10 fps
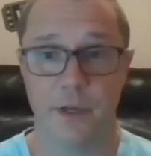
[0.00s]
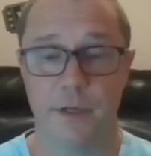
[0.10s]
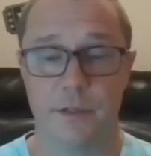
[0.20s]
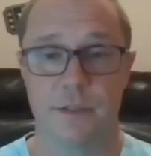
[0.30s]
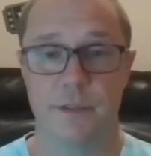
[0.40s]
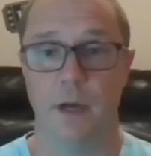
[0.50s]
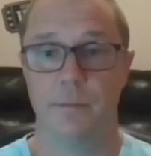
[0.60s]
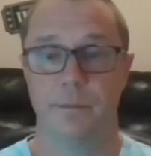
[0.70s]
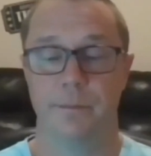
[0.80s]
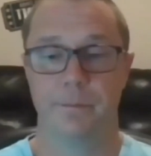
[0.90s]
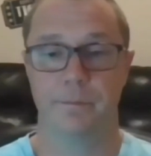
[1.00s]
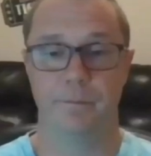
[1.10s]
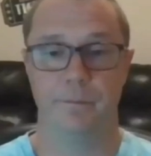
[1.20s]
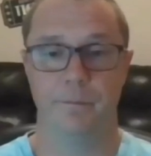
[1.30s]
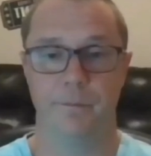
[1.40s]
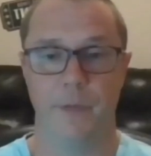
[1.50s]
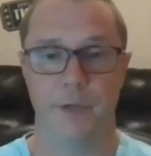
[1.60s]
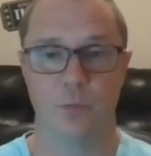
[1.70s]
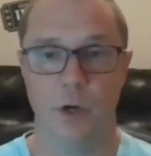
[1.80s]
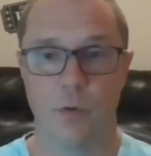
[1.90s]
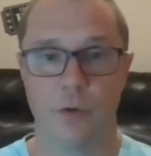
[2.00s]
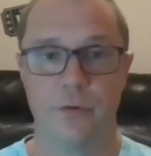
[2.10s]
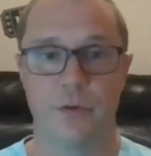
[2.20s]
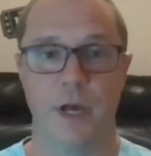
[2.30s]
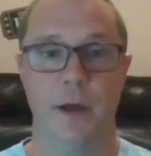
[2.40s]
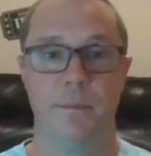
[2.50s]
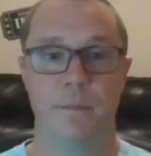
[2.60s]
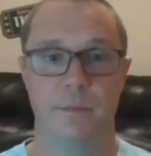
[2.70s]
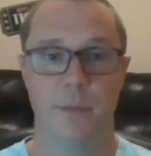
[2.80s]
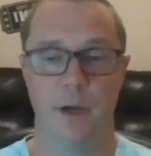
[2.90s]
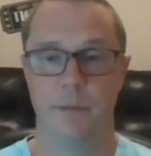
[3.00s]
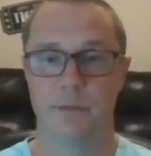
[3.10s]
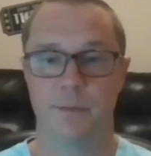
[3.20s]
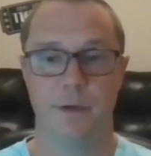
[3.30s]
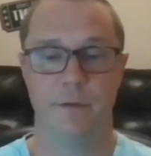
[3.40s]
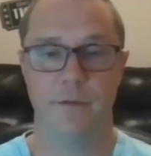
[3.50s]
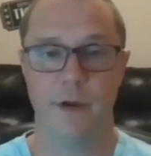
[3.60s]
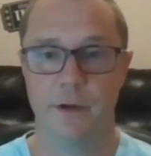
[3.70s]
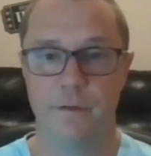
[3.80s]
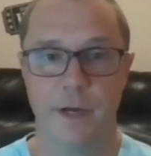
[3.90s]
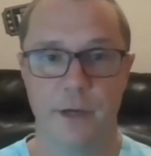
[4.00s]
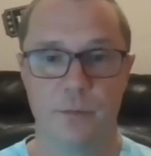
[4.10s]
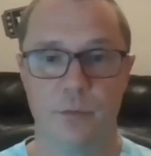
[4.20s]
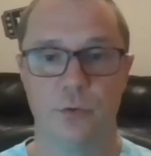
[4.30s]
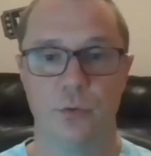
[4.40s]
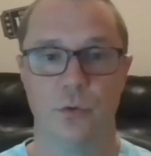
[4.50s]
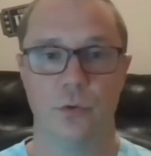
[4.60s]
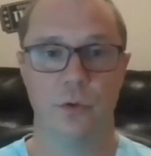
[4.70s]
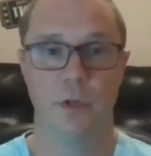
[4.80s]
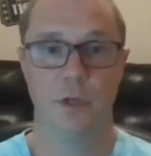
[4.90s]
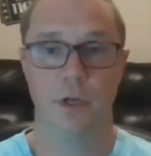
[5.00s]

it's well worth your time. It's been a very valuable tool.